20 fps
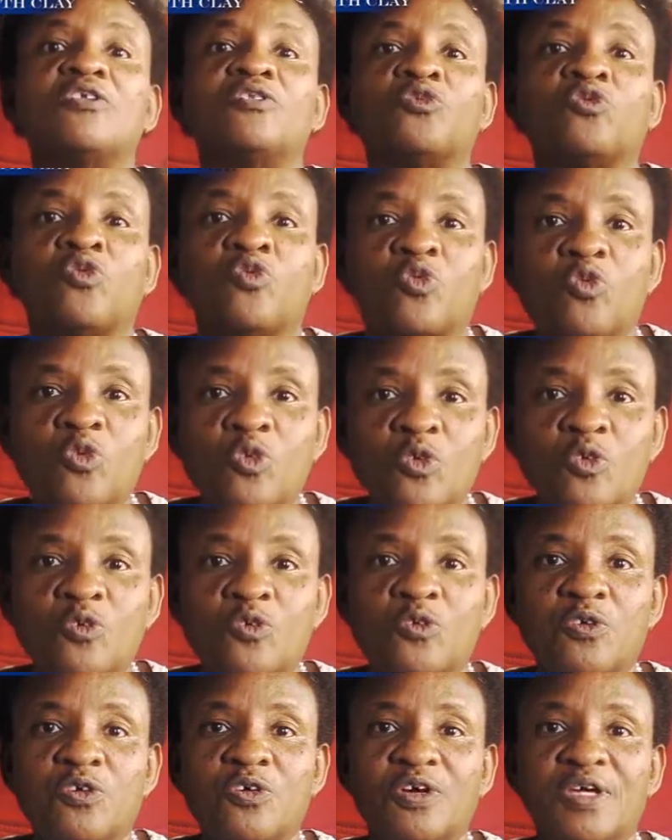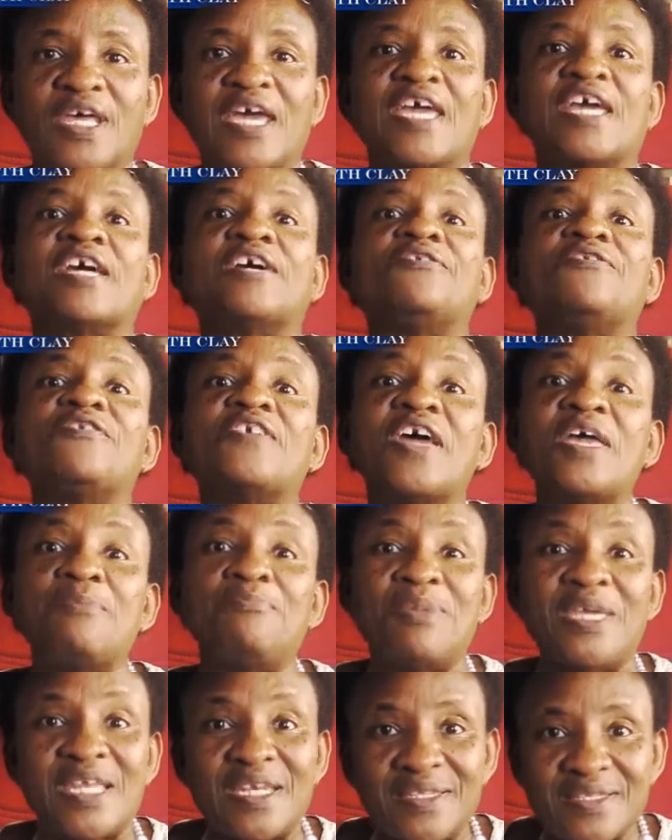to cook like dry
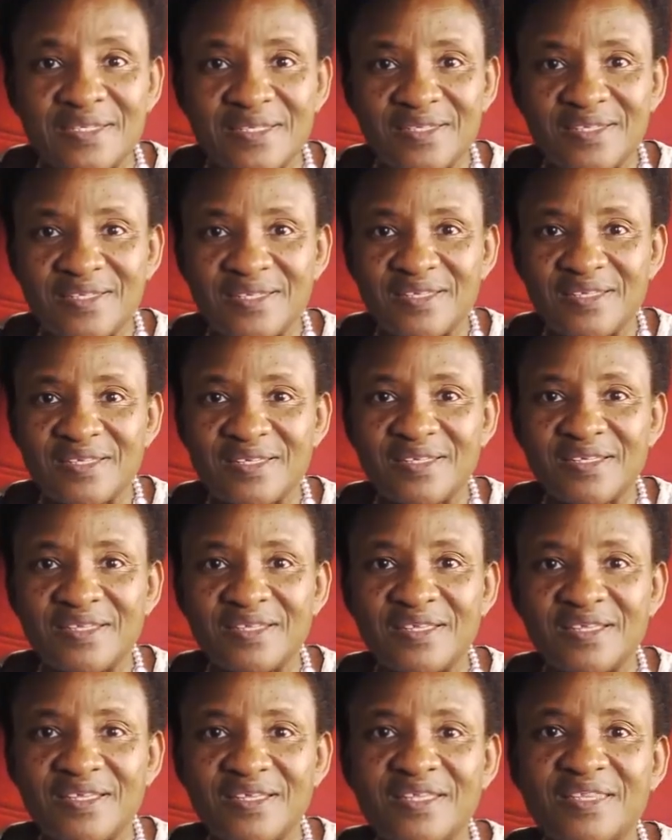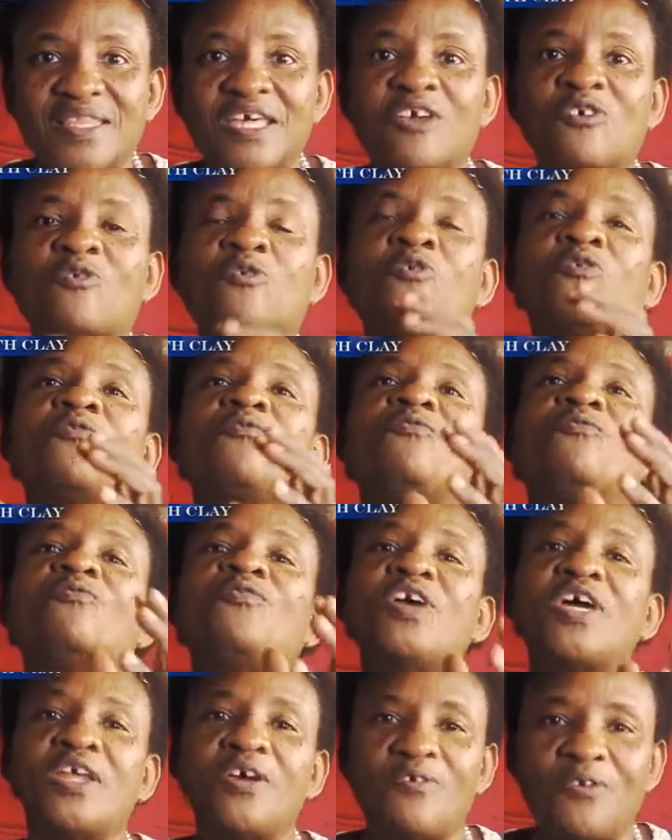beans, they cook
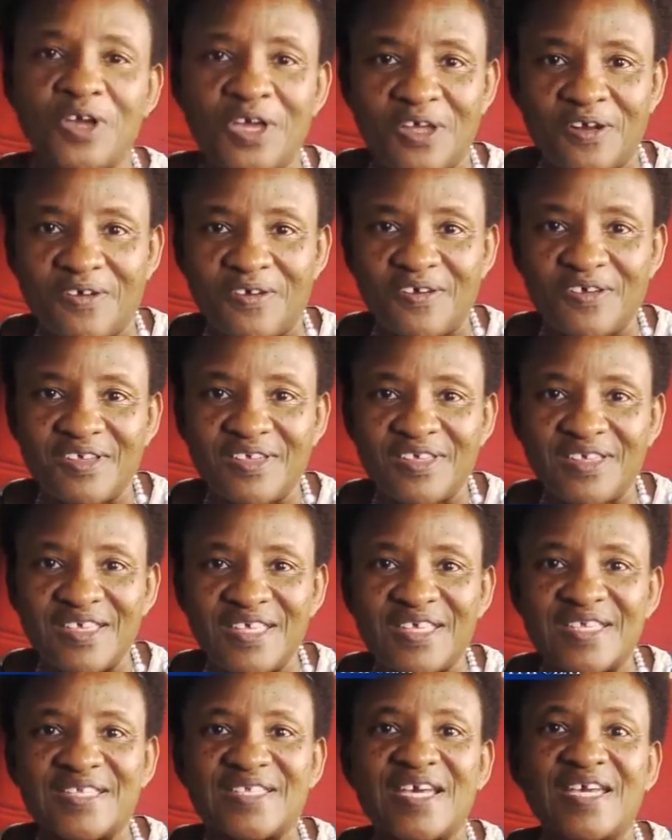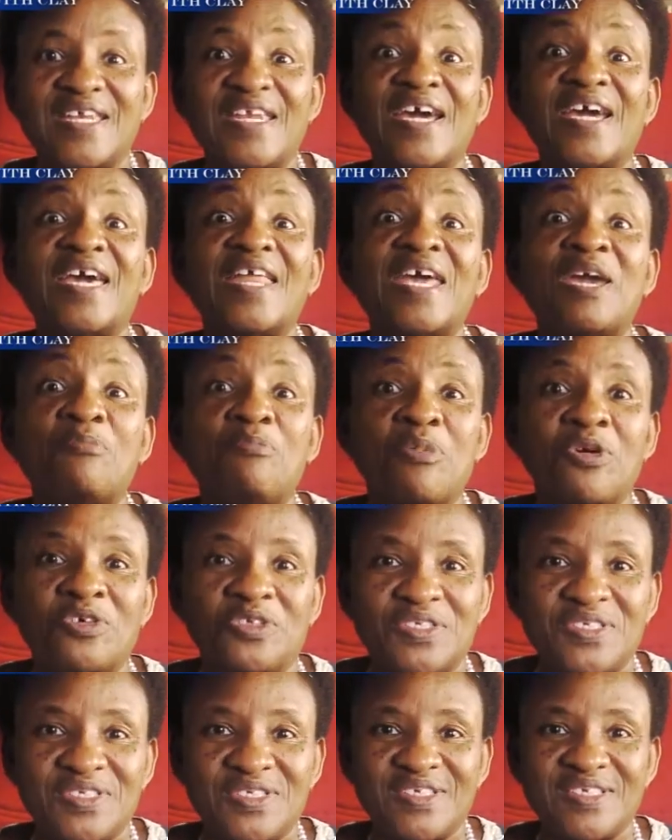very well inside the clay pot.